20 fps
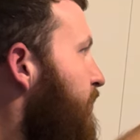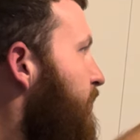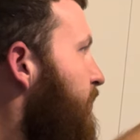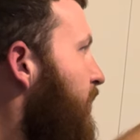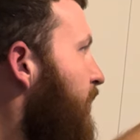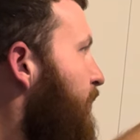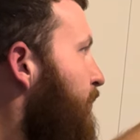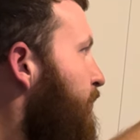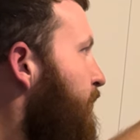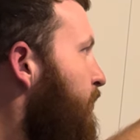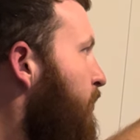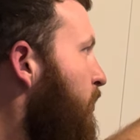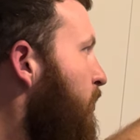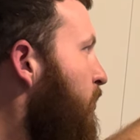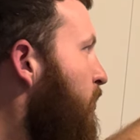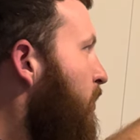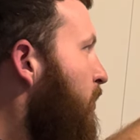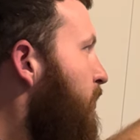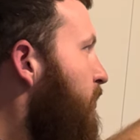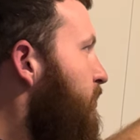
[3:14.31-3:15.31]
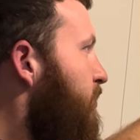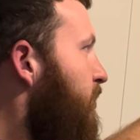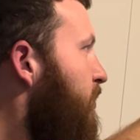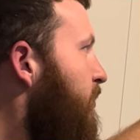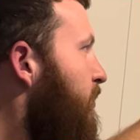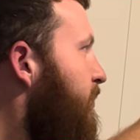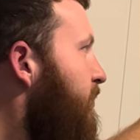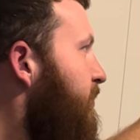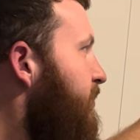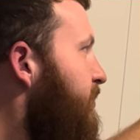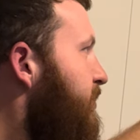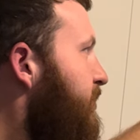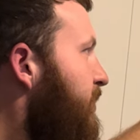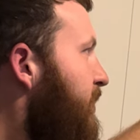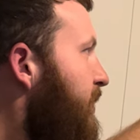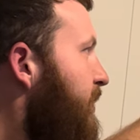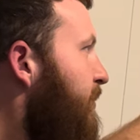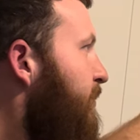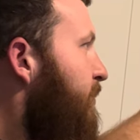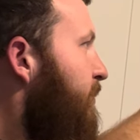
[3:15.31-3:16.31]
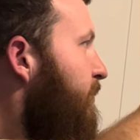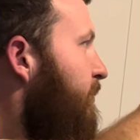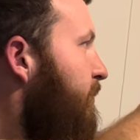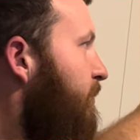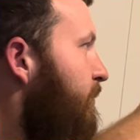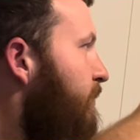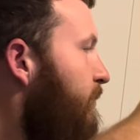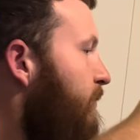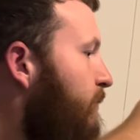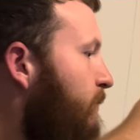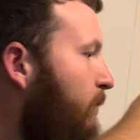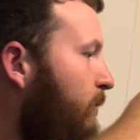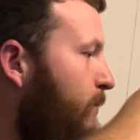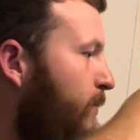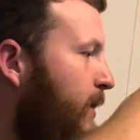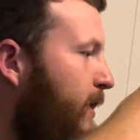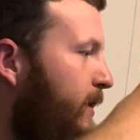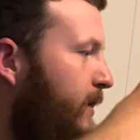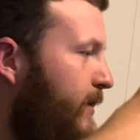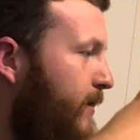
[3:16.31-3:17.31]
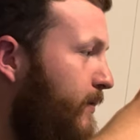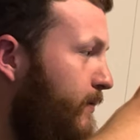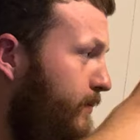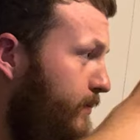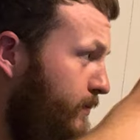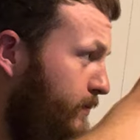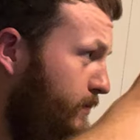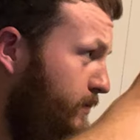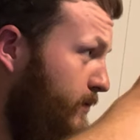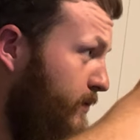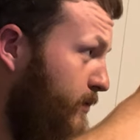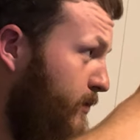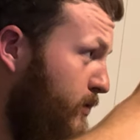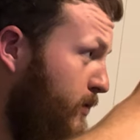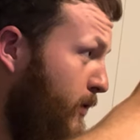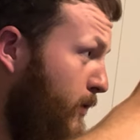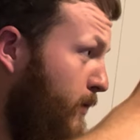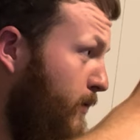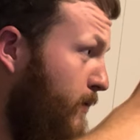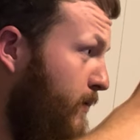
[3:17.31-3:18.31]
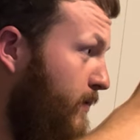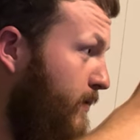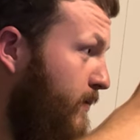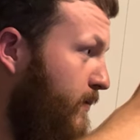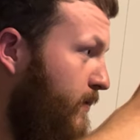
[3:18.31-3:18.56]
That fluoro is hard to see for me, too.